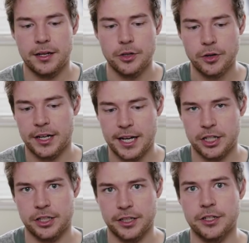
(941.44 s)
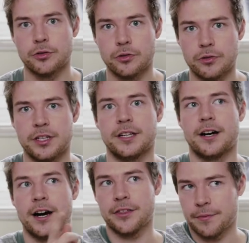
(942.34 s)
you can actually do the
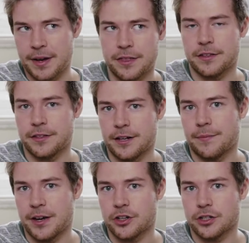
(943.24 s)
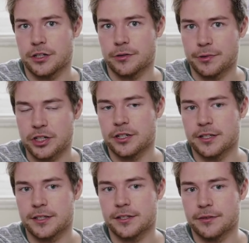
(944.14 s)
other method that I mentioned, which
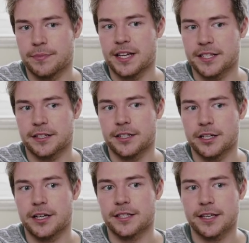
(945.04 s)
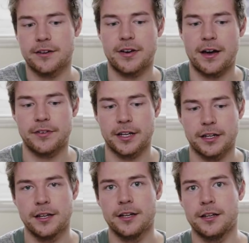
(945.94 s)
is basically instead of
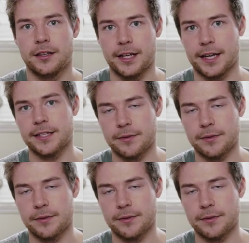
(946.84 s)
having, like,